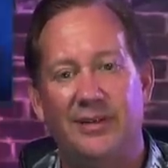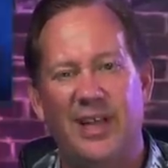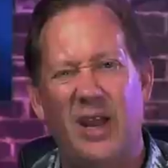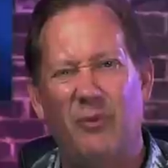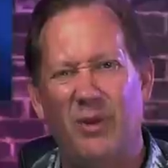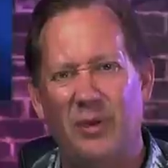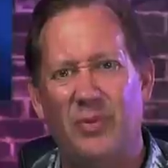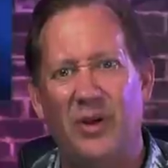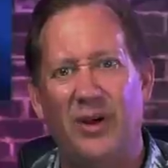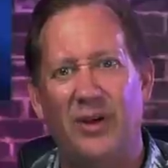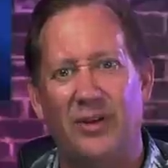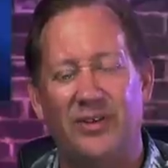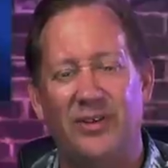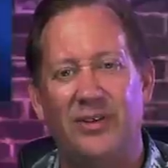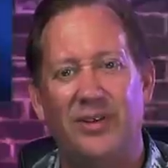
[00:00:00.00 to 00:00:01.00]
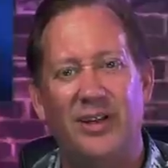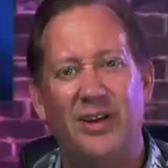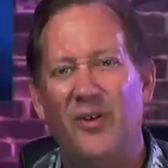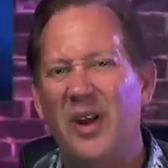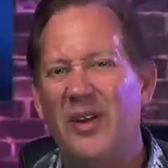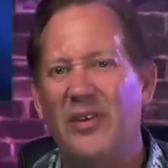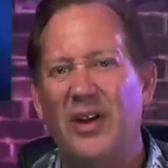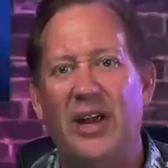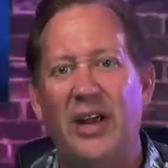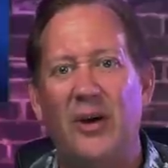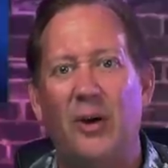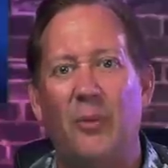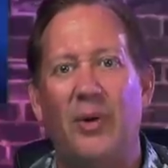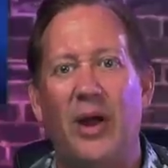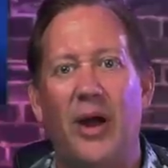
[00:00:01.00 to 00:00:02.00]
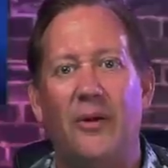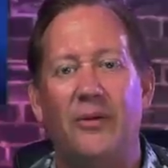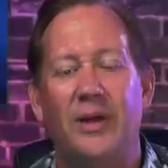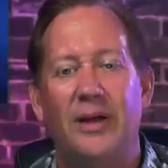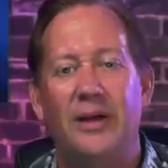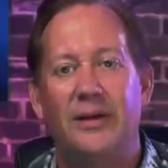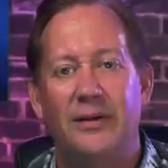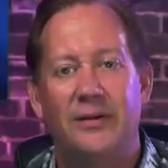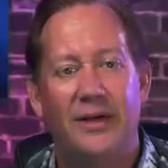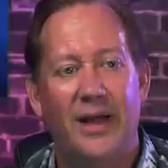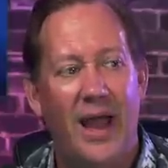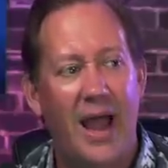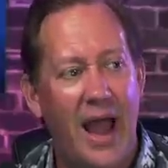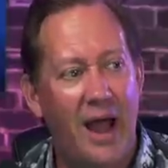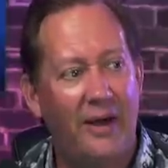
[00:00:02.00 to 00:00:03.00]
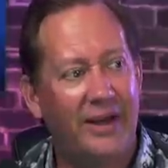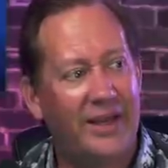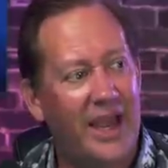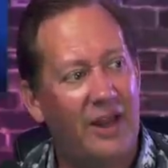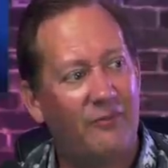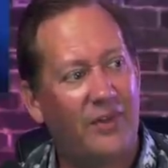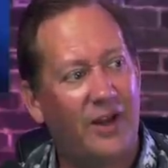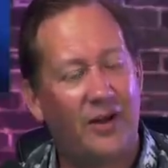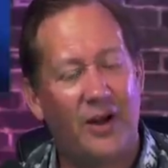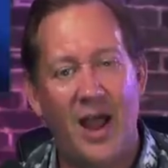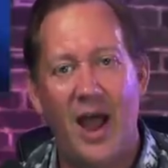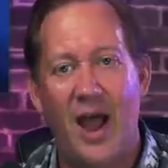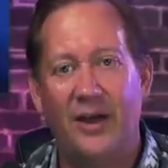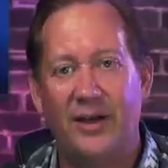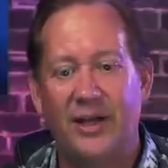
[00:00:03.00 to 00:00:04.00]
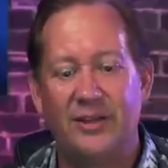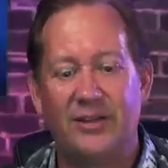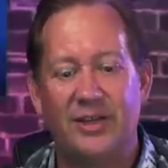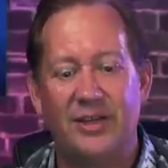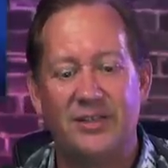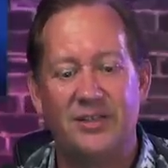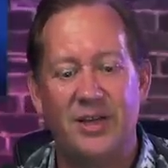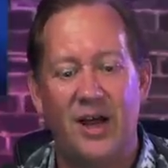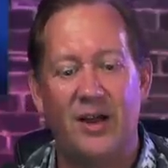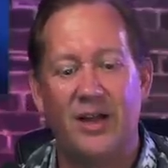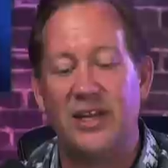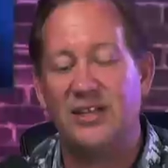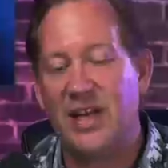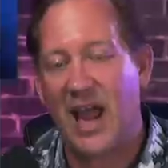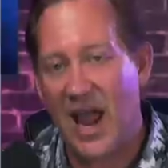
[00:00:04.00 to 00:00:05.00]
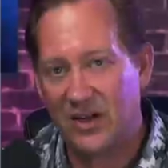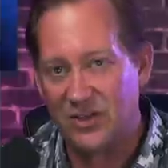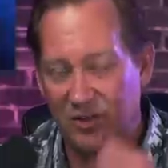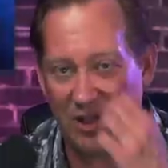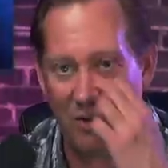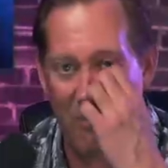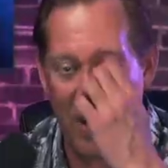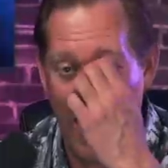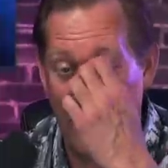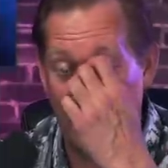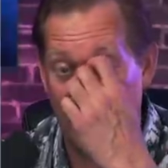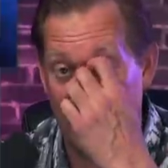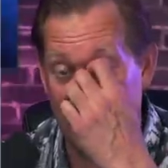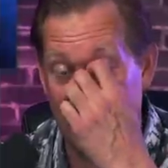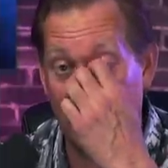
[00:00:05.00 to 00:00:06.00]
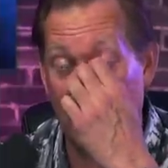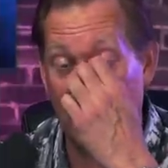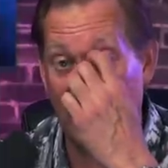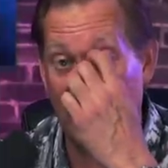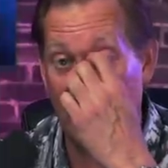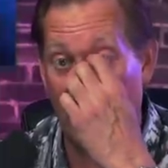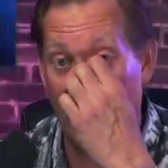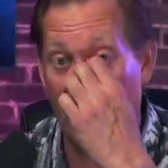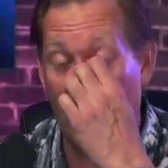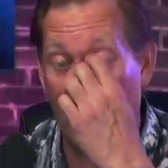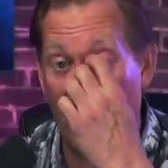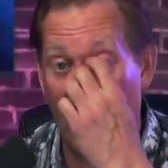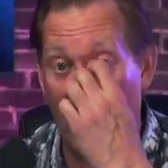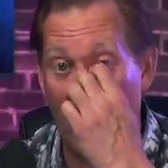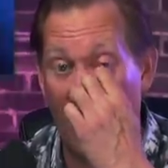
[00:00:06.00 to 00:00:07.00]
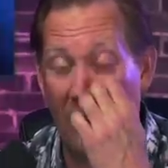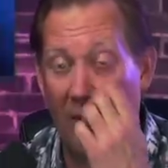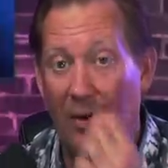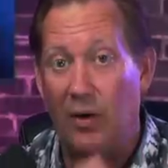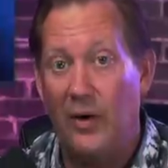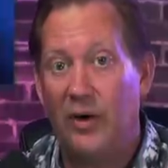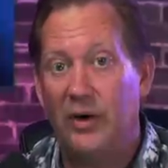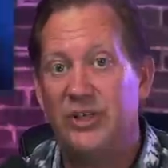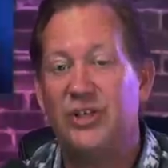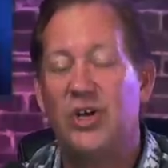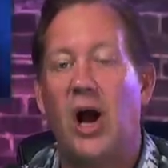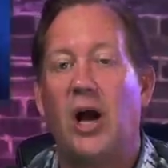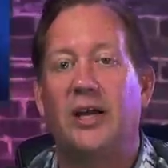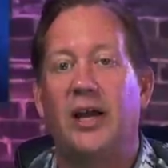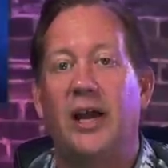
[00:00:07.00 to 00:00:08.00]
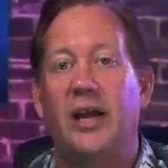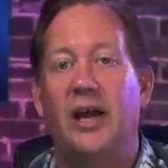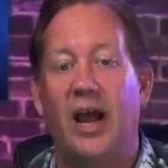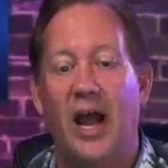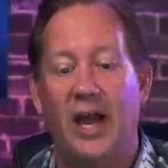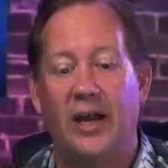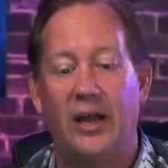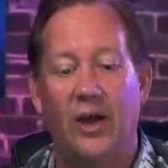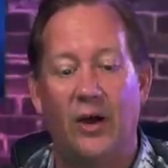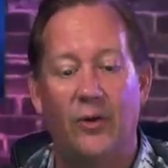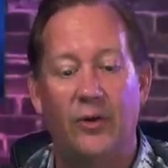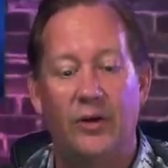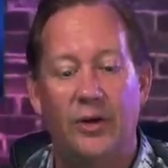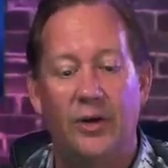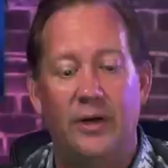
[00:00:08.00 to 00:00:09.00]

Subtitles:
They rebuild. You don't ever hear about, I can't figure out how to get this done. It's actually managed pretty darn well. Shocking, I know.